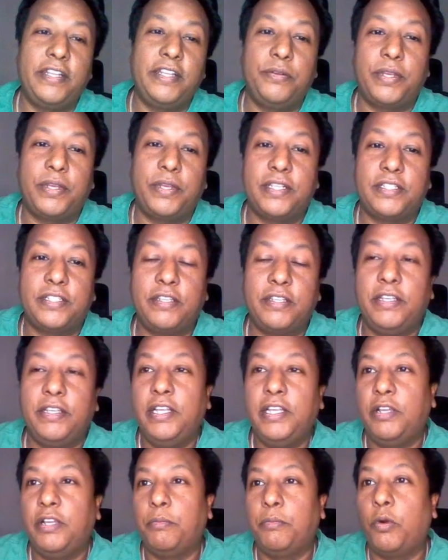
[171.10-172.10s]
you can say,
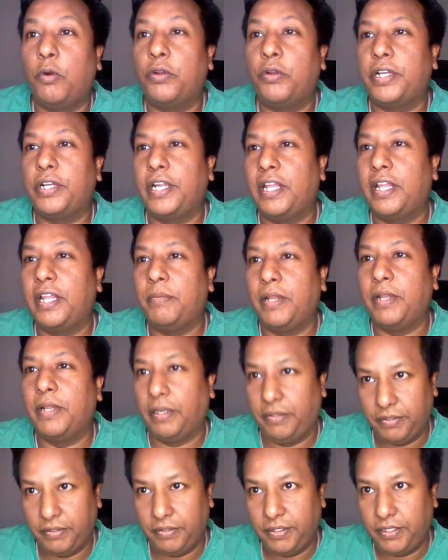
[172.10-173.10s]
more
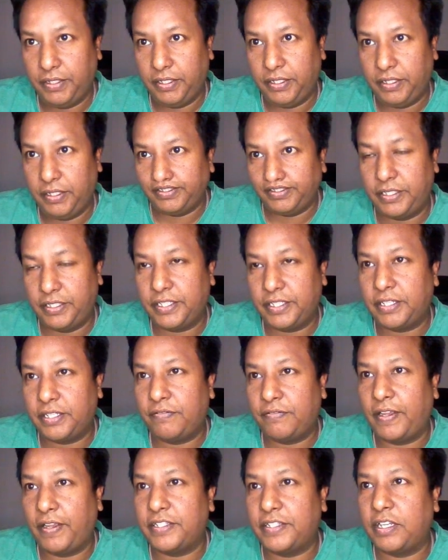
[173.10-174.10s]
readable.
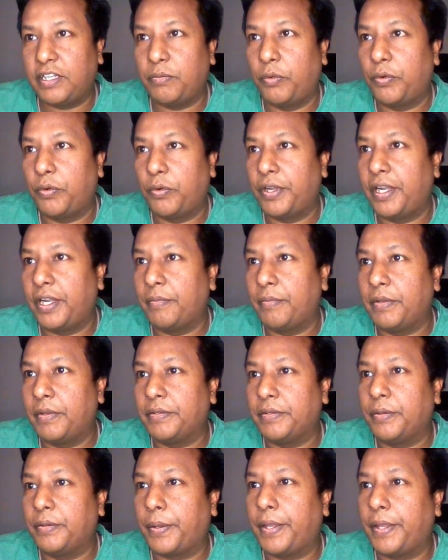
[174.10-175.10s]
JSON files are more readable.
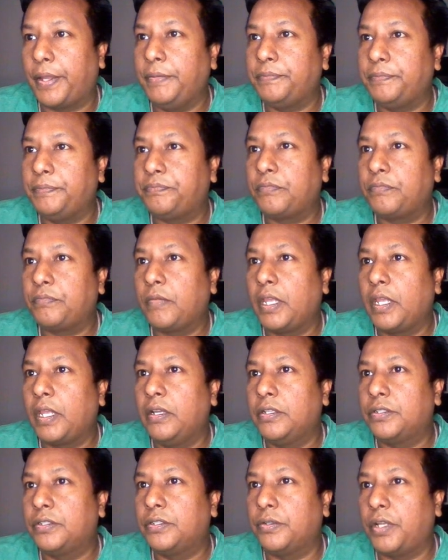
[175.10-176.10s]
Okay,
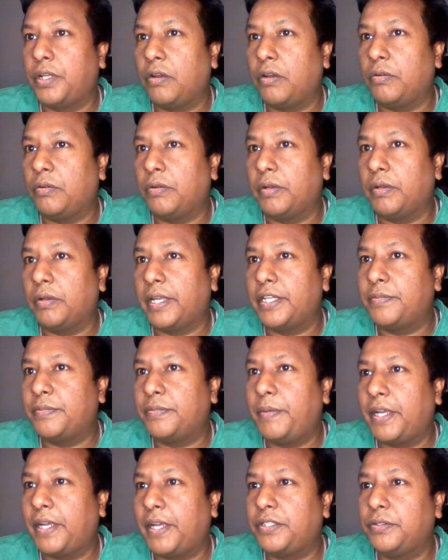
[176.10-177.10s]
so now gets
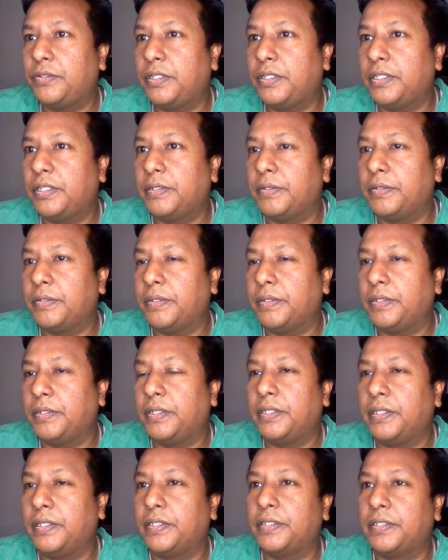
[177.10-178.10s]
back to
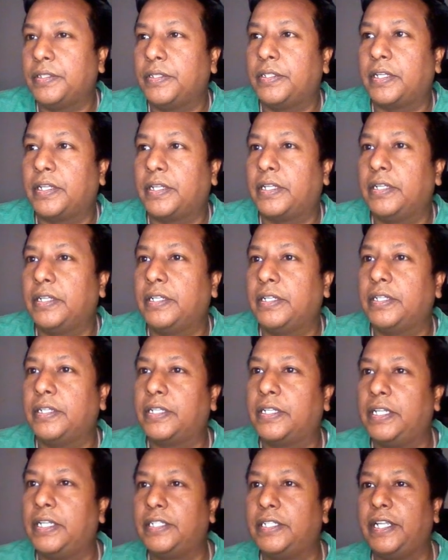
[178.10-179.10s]
the
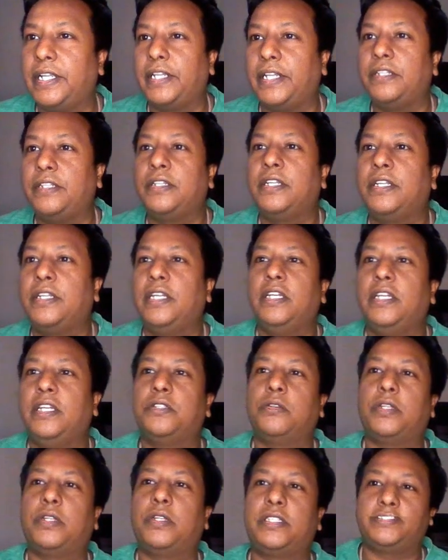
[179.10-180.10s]
content.
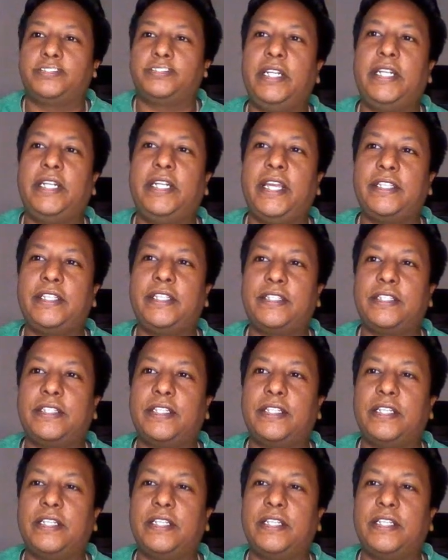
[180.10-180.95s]
So the syntax